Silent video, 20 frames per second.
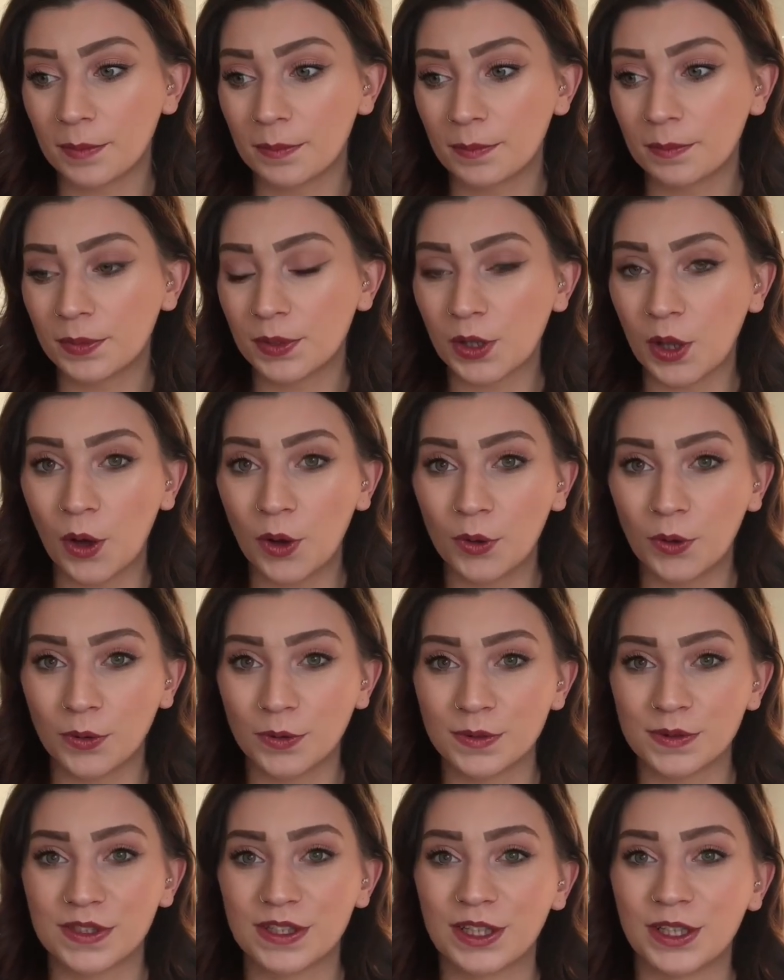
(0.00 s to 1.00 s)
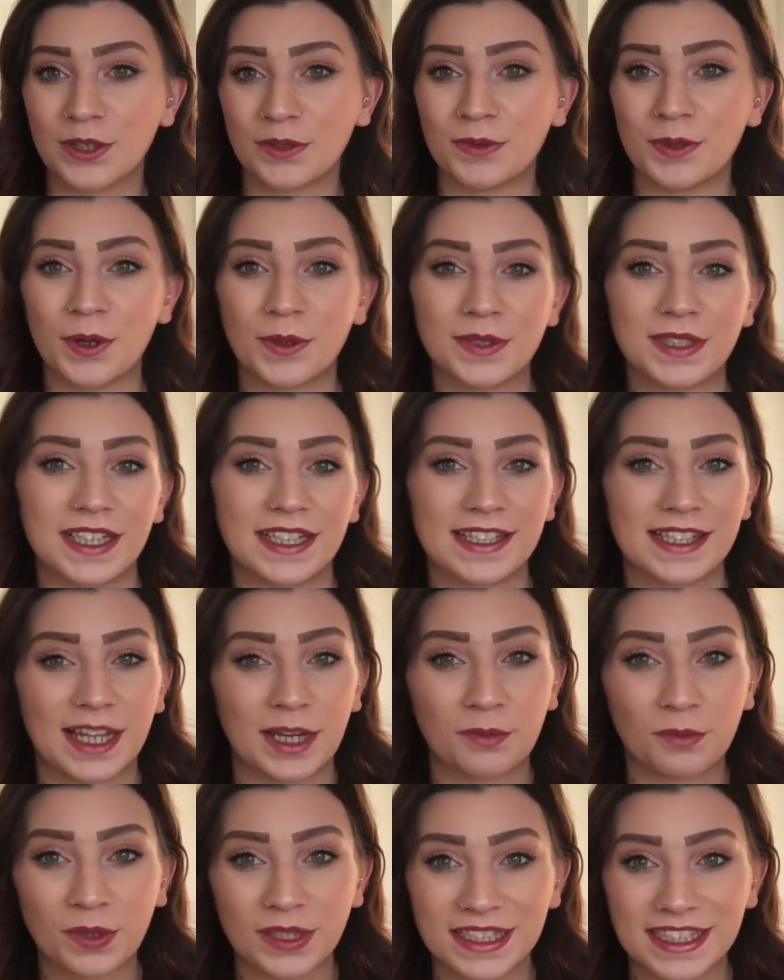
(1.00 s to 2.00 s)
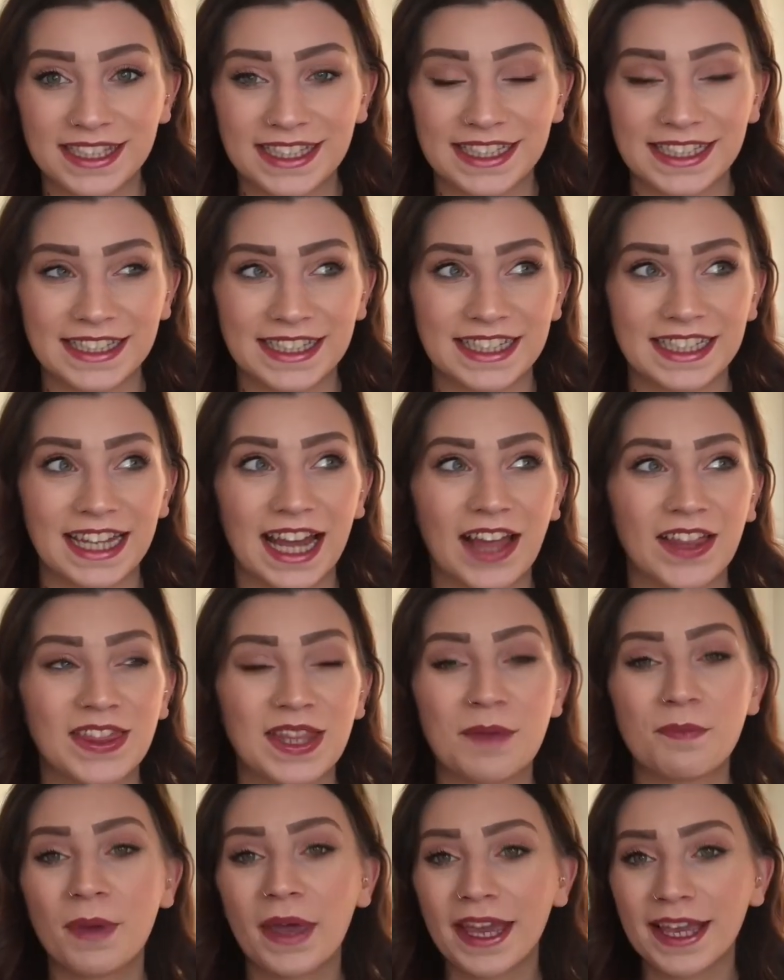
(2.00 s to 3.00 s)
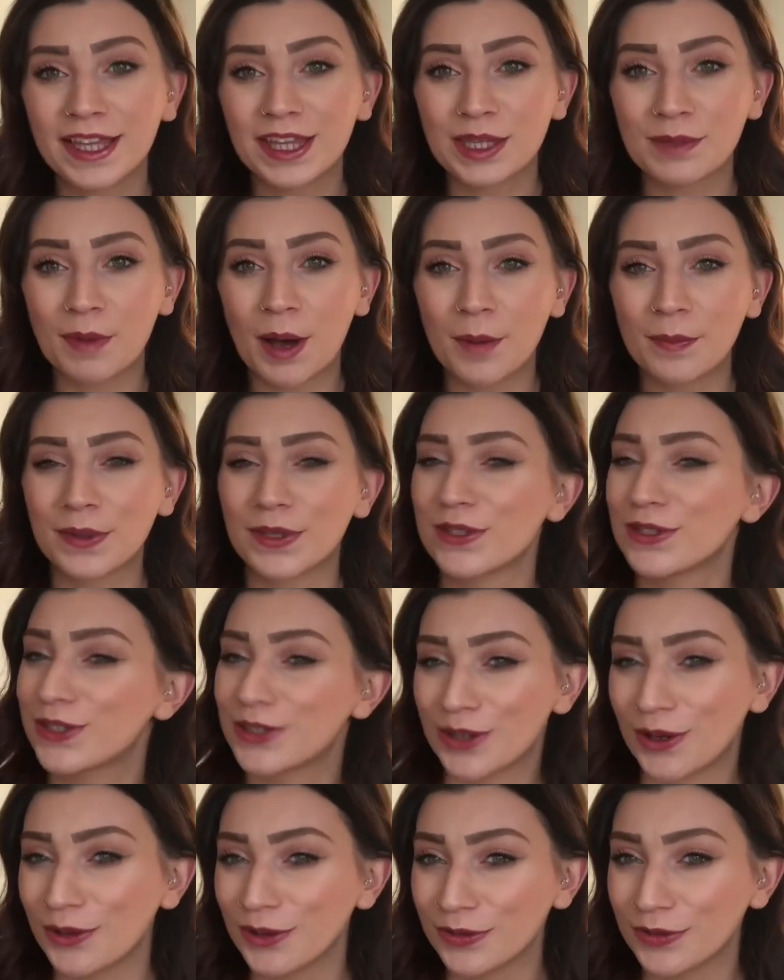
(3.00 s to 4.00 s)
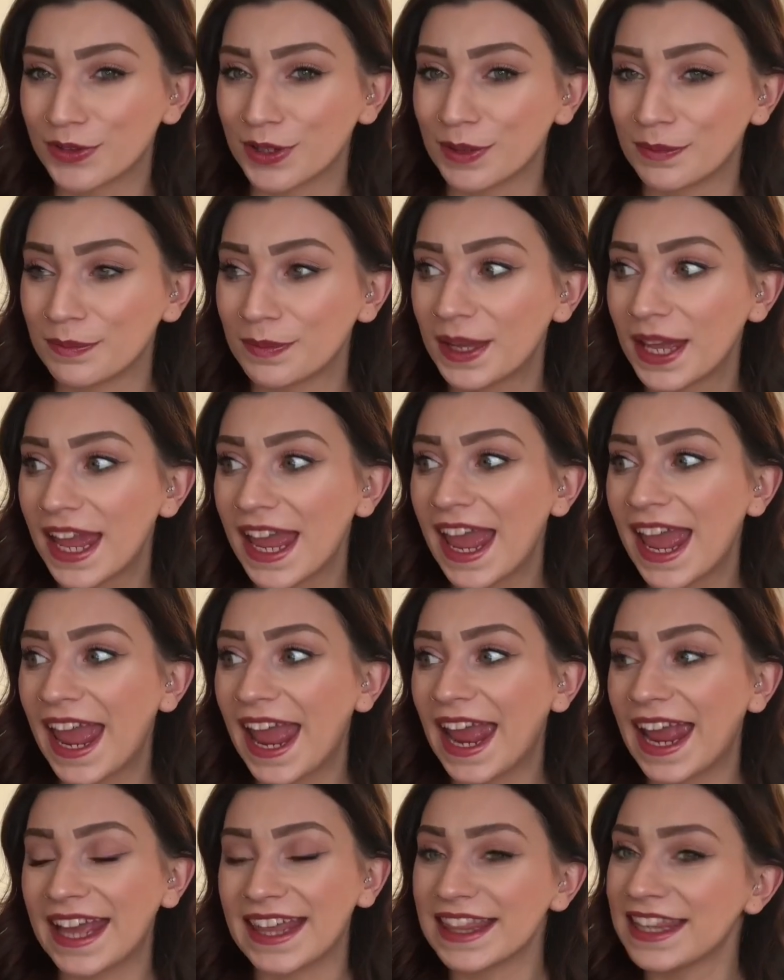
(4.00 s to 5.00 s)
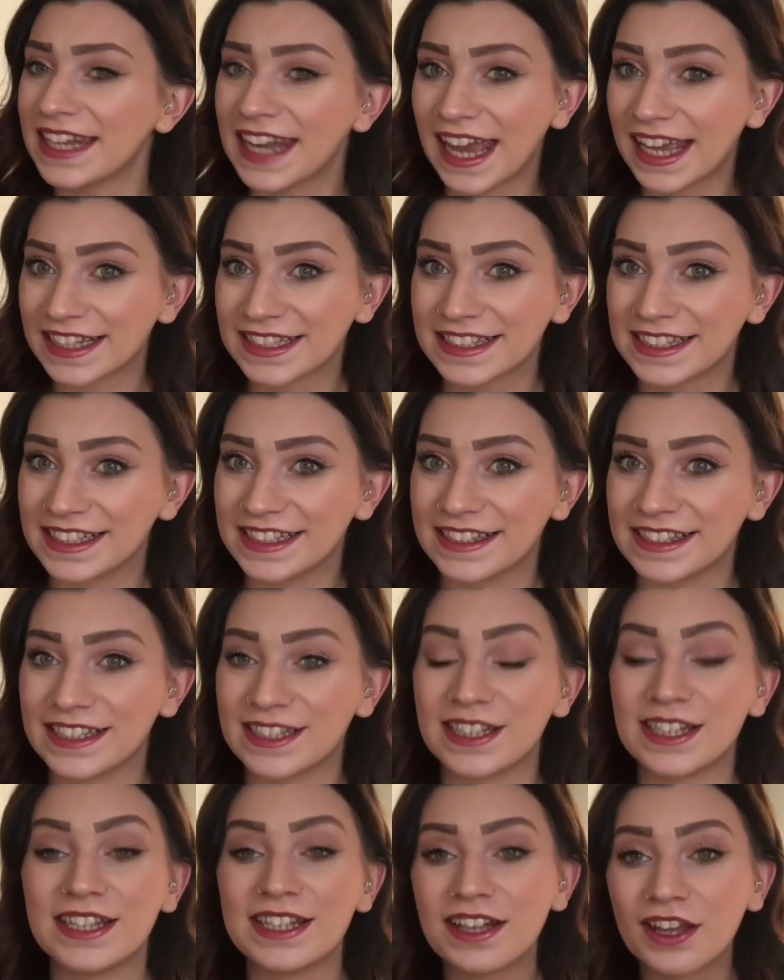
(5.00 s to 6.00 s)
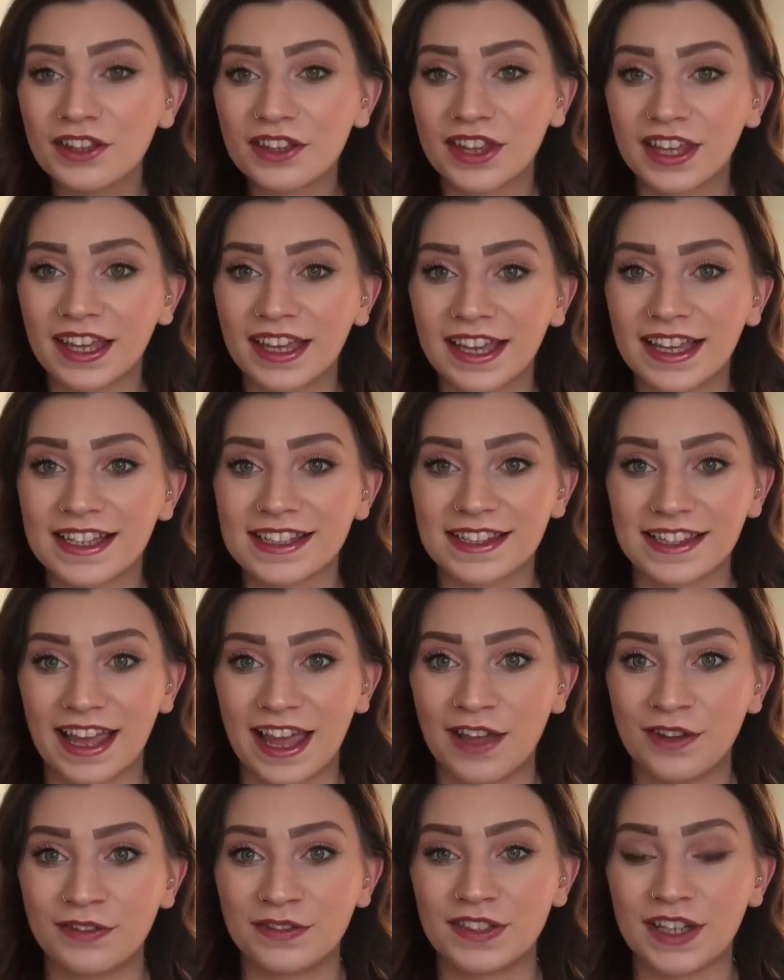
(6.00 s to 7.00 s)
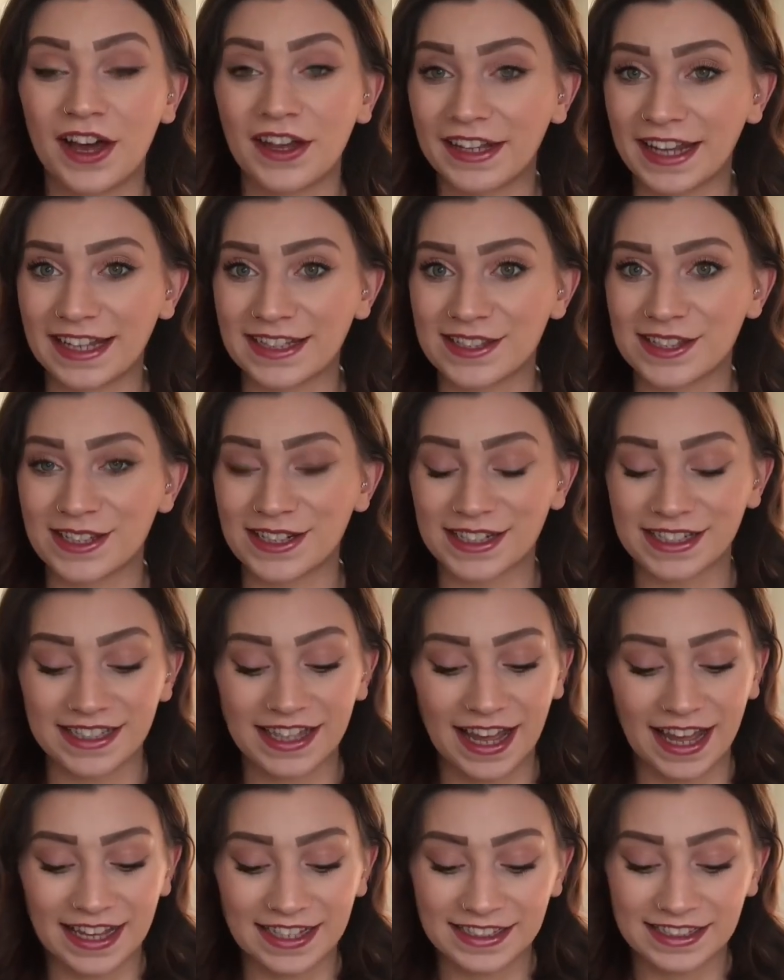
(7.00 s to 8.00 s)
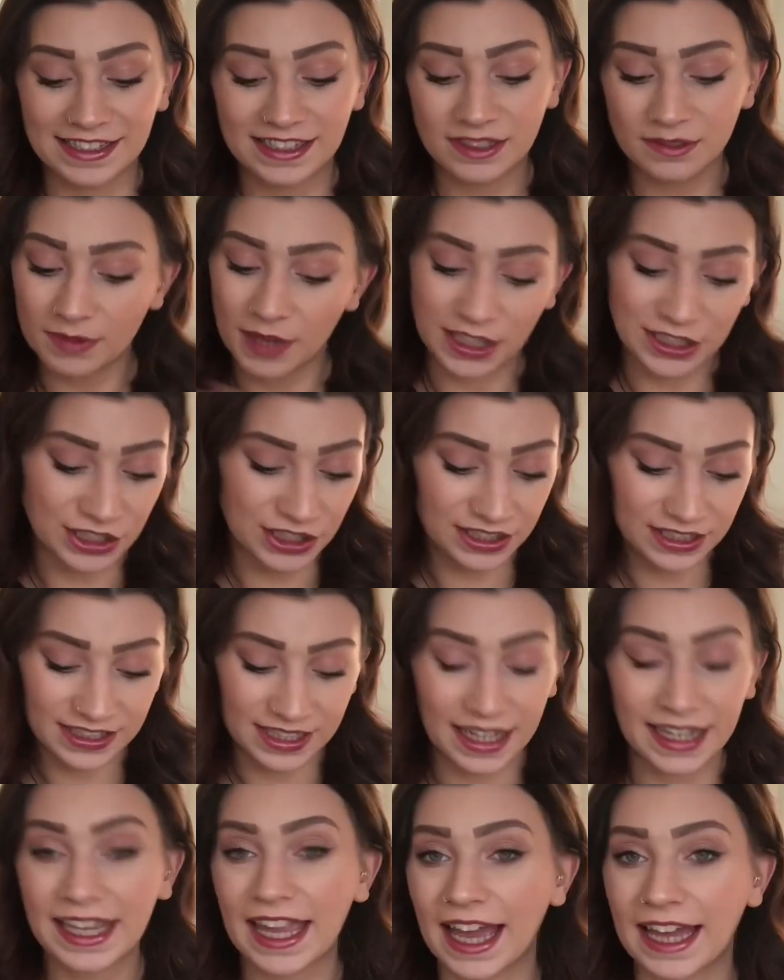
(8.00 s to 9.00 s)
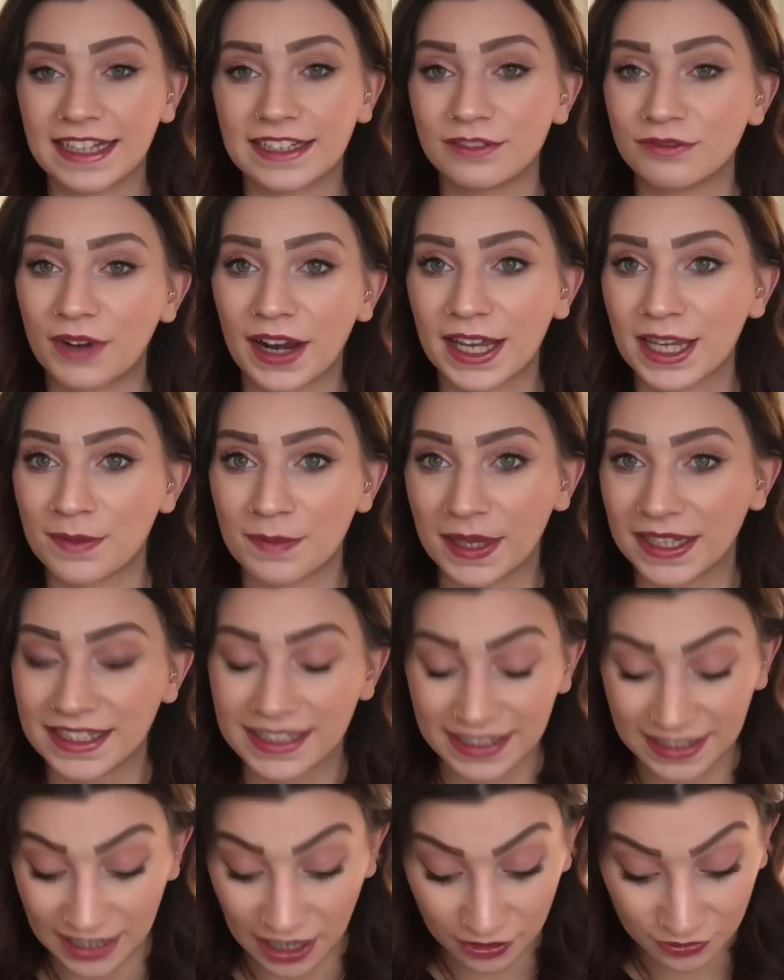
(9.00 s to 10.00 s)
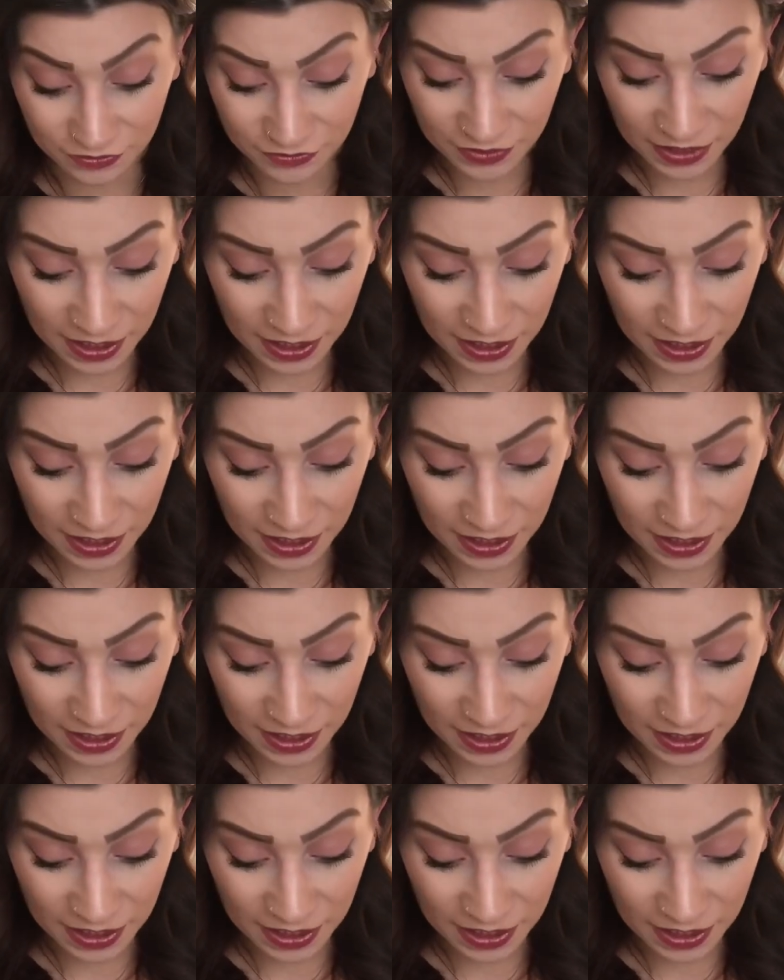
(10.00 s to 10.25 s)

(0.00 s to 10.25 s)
plot holes that you notice in one season and they pick them up and solve them in the next season. Nothing is left unanswered and I can't recommend it enough.